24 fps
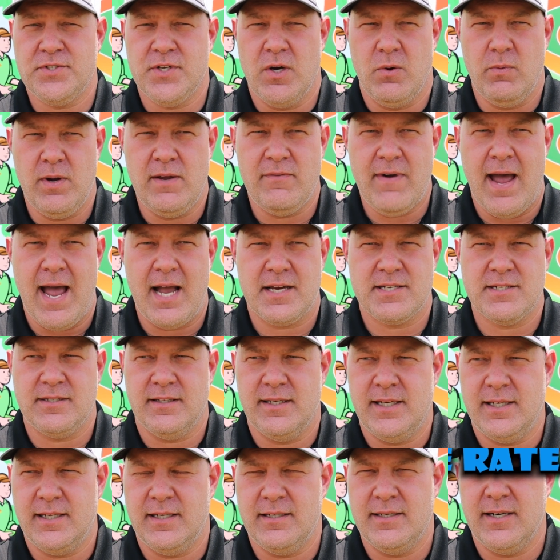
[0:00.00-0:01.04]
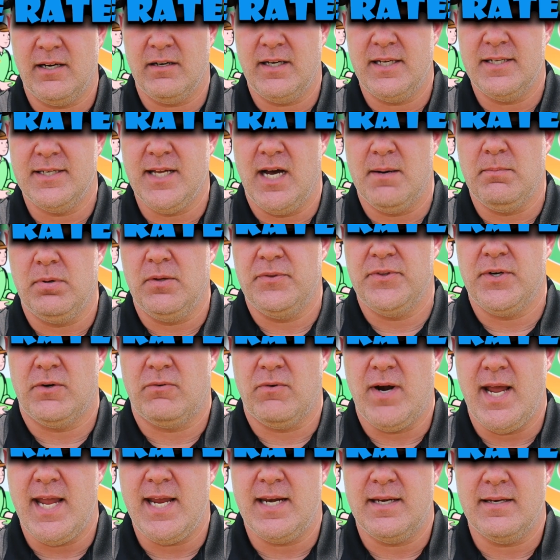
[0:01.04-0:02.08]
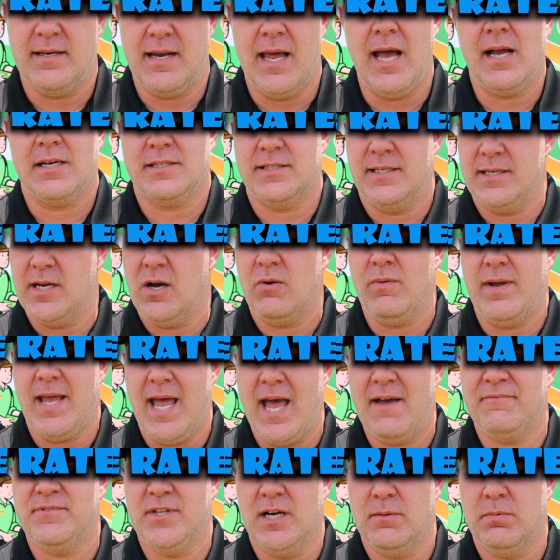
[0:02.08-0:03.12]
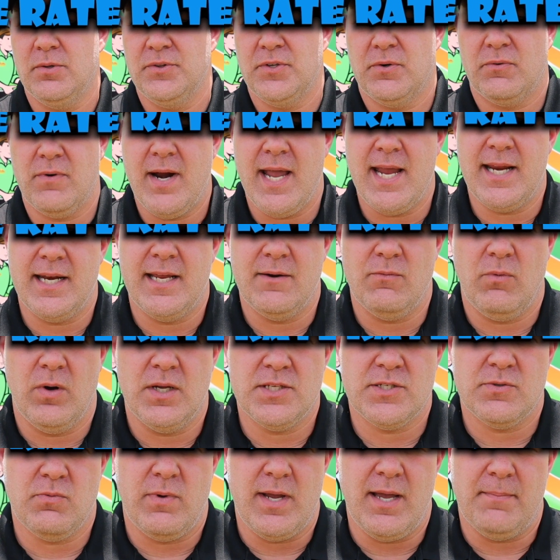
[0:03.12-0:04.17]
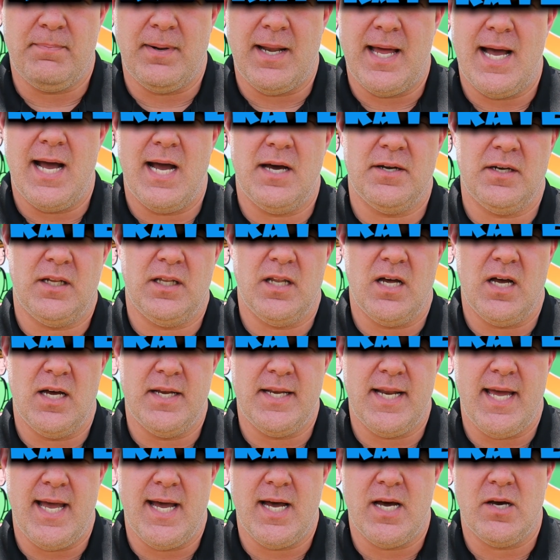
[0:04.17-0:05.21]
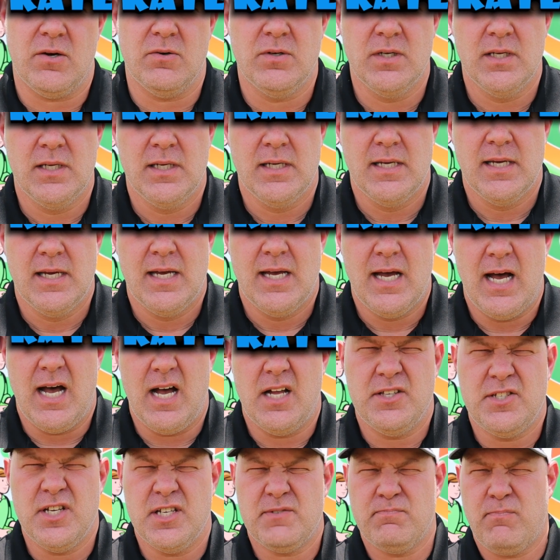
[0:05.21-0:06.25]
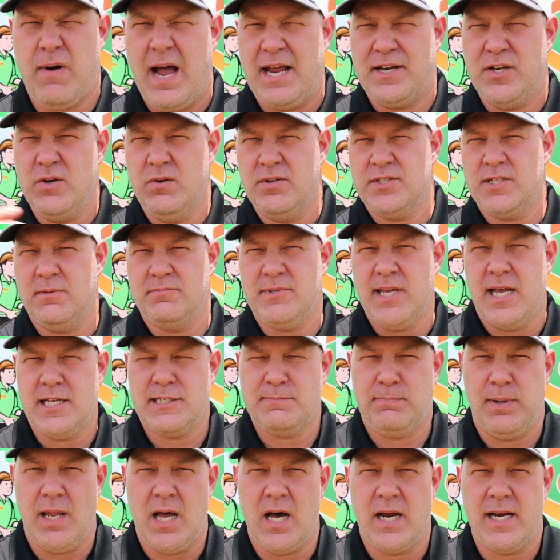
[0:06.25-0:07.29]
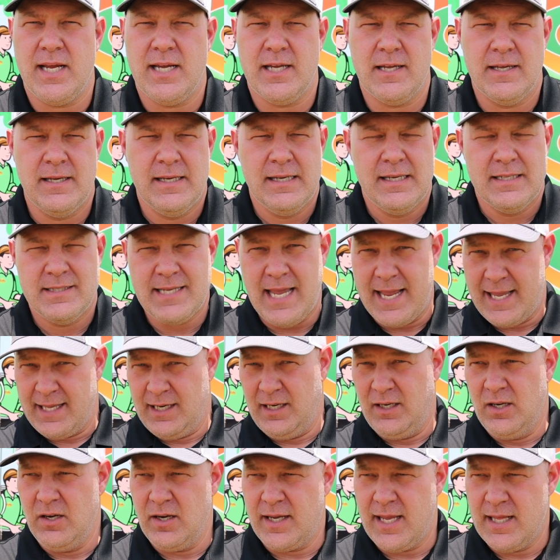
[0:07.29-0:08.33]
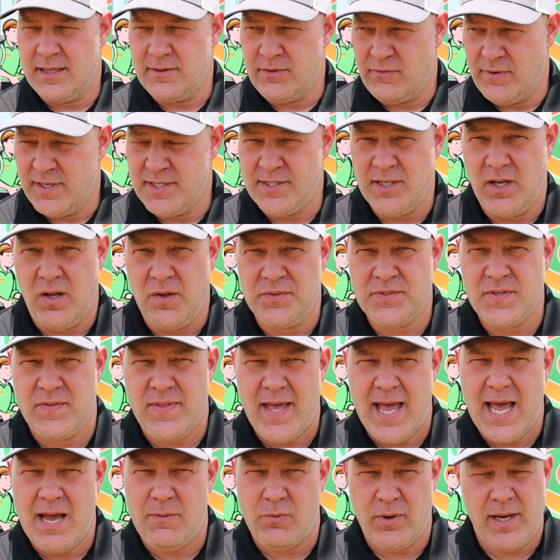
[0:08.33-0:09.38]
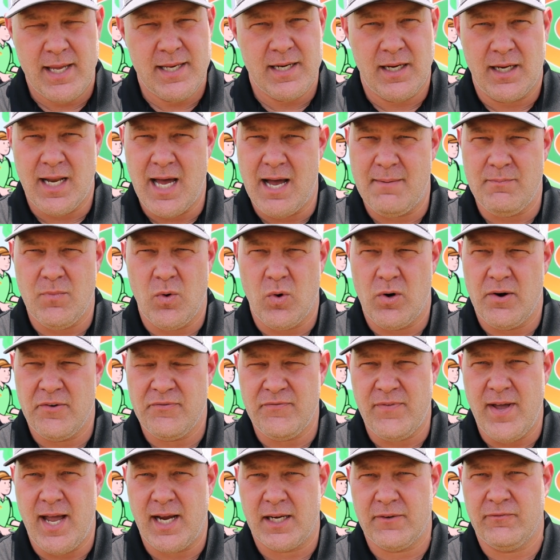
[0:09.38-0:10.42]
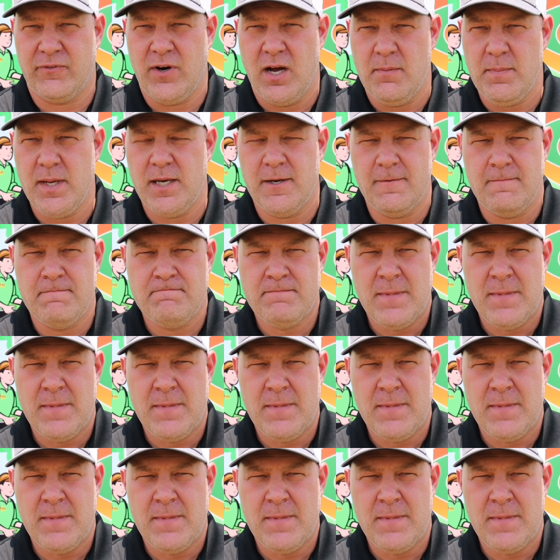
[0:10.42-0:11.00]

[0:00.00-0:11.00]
So we've actually nearly doubled the rate. Actually, no, we have doubled the rate in which we apply on a lawn now. Just by doing some test plotting, taking a look at the results of that, we're getting a lot more effect from it.